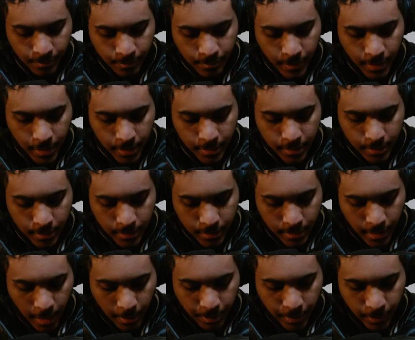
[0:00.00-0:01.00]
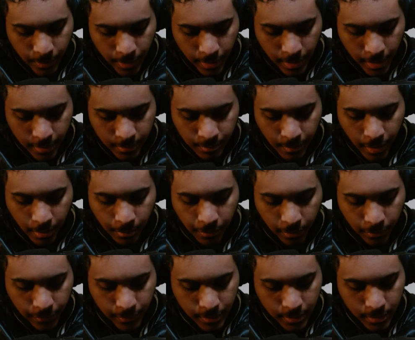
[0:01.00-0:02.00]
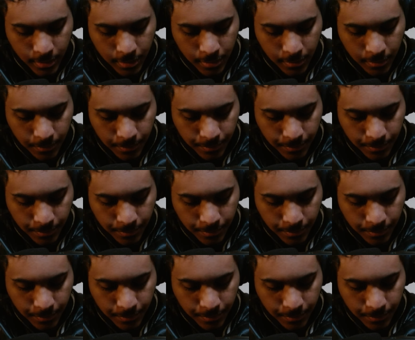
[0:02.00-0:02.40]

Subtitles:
because TEQ Buhan has Metamorphosis,